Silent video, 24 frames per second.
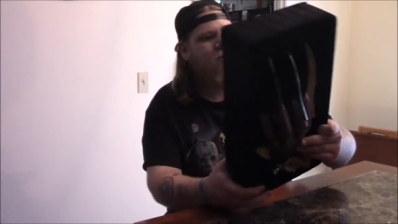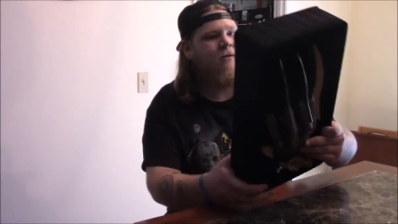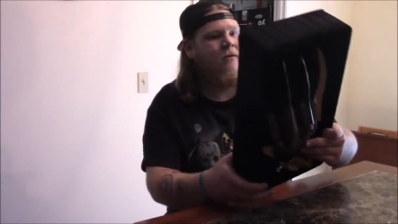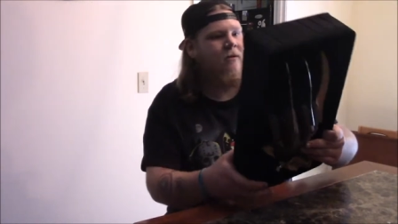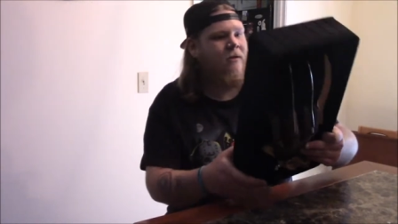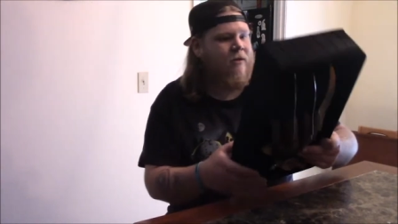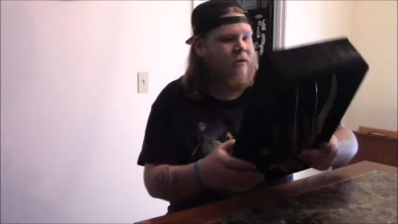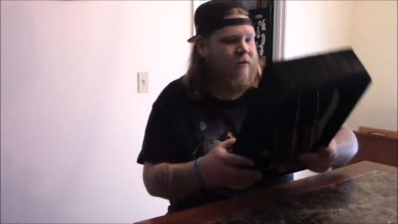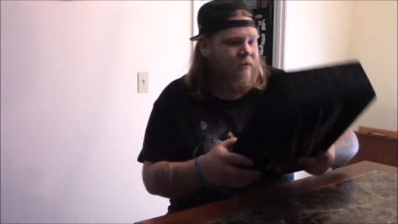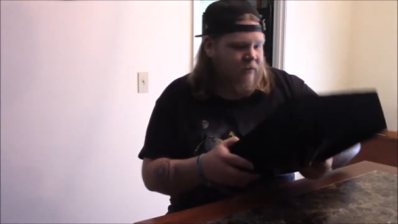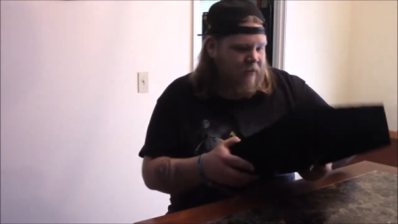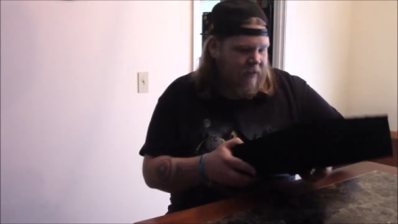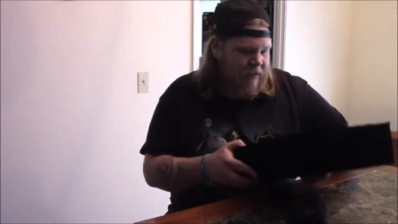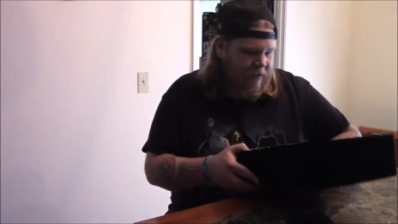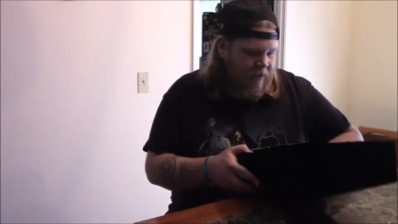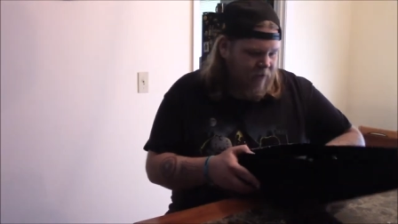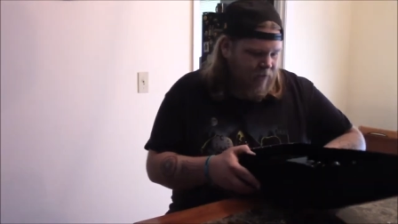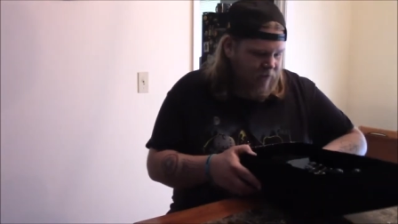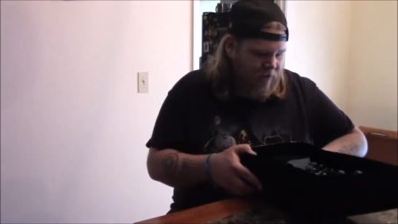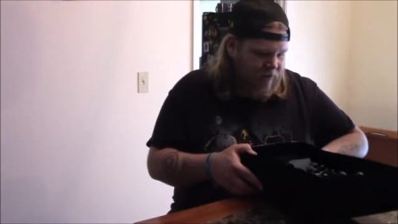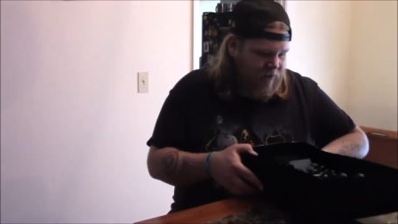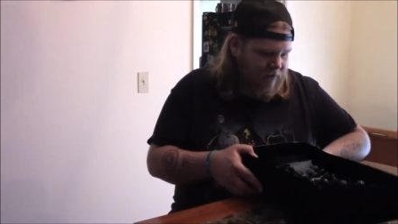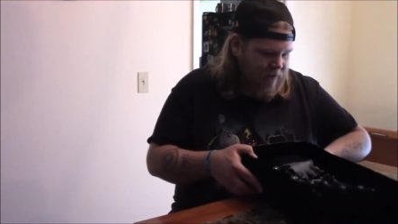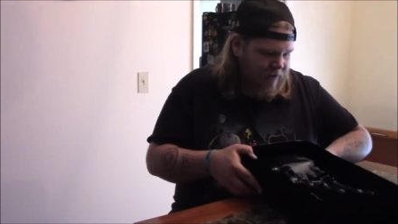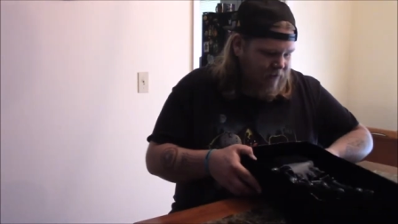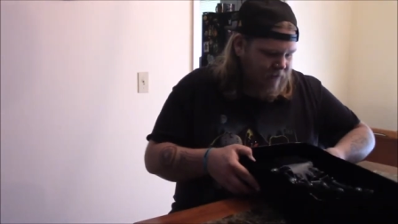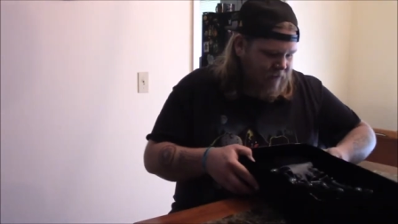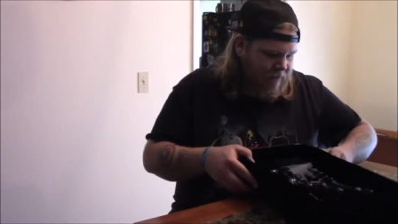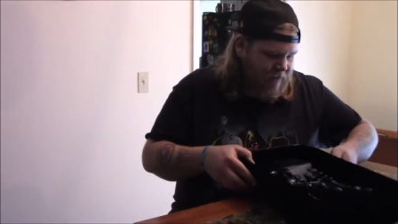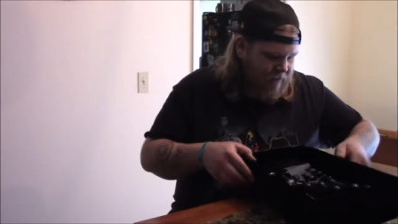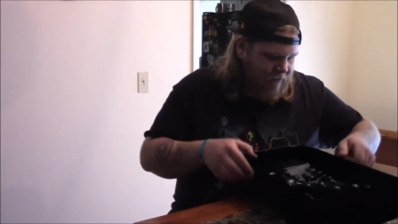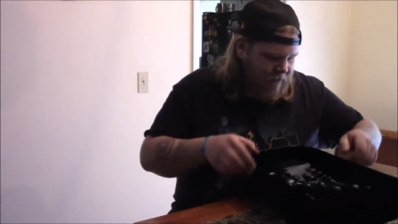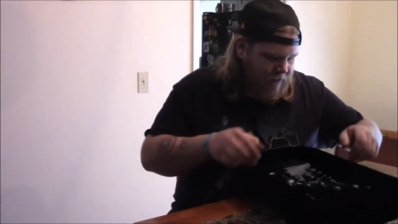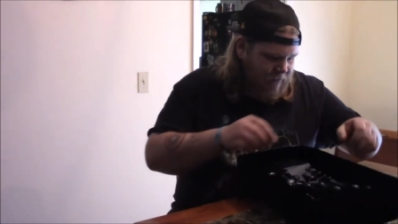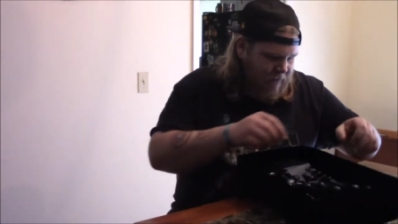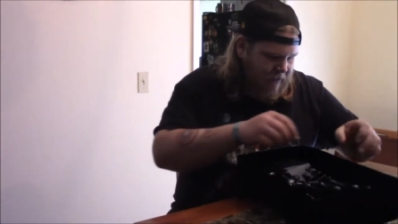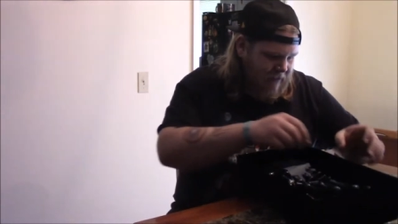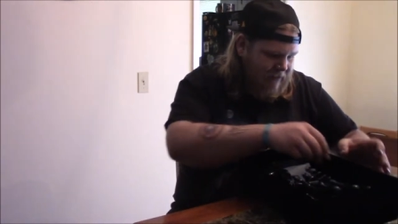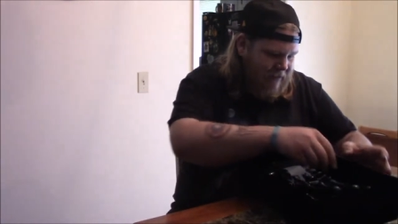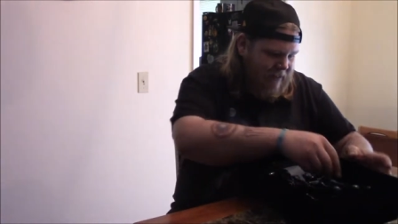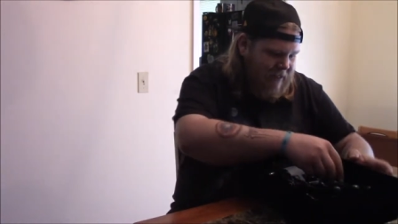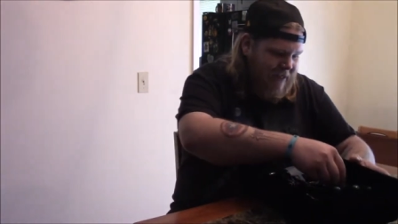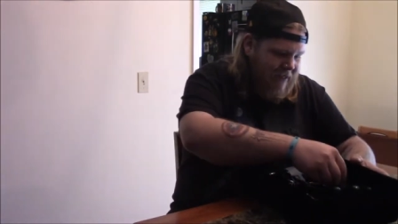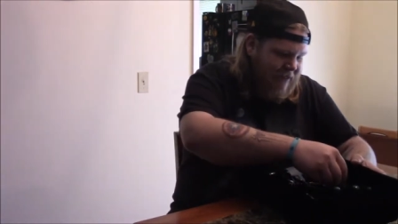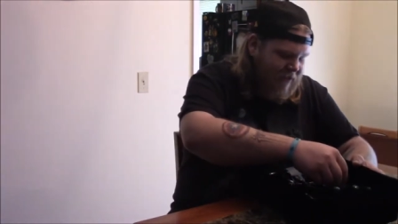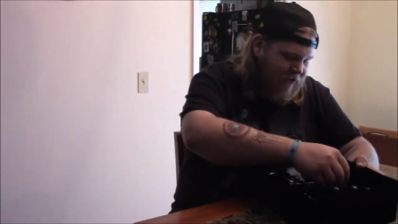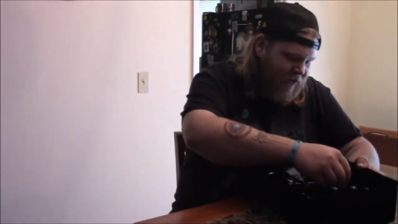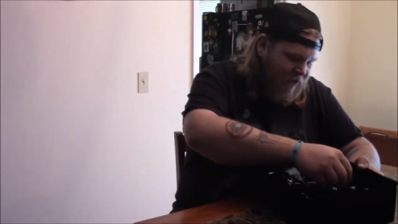And I will, this might
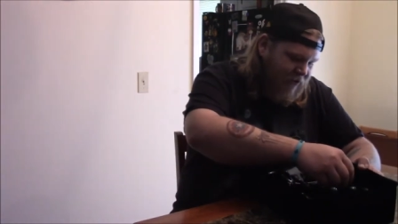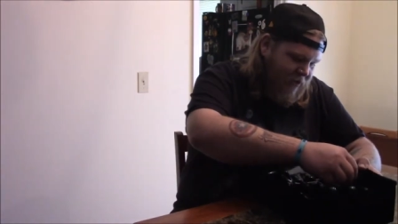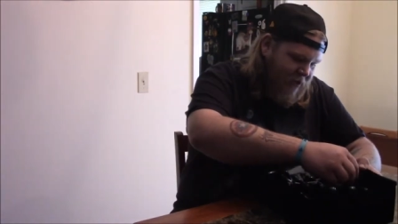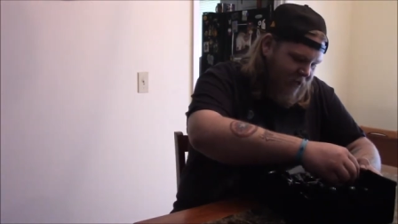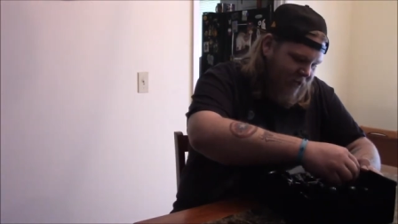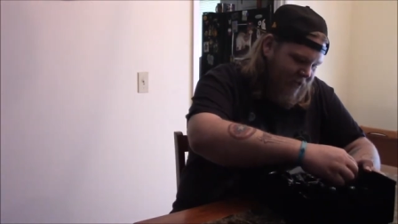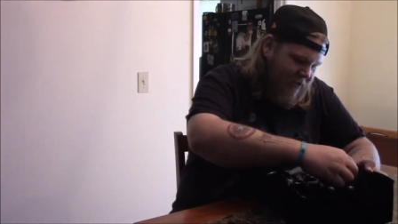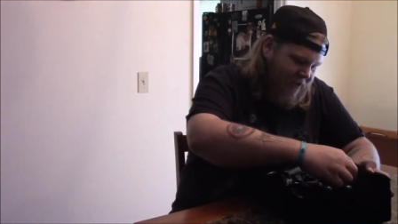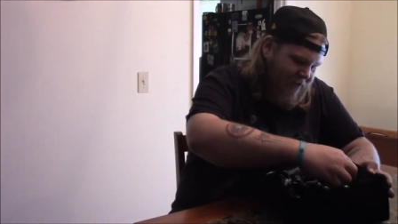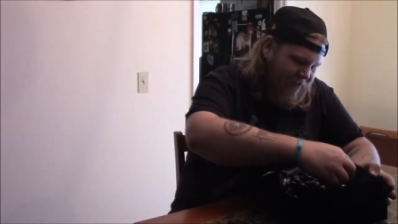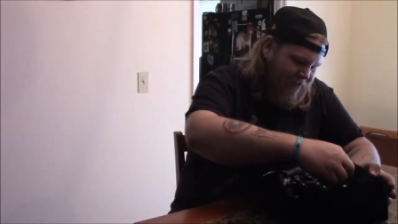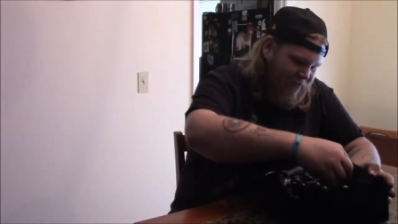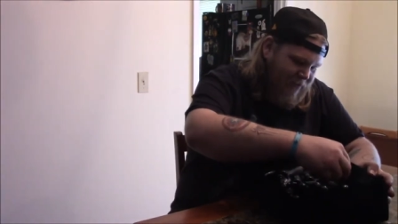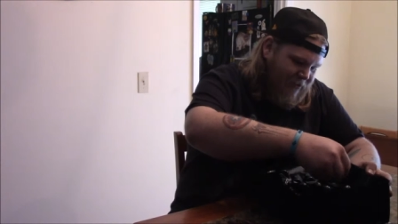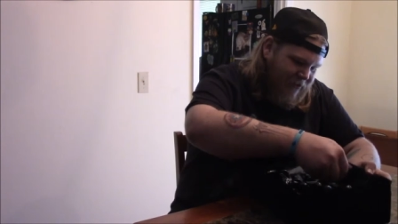take a second,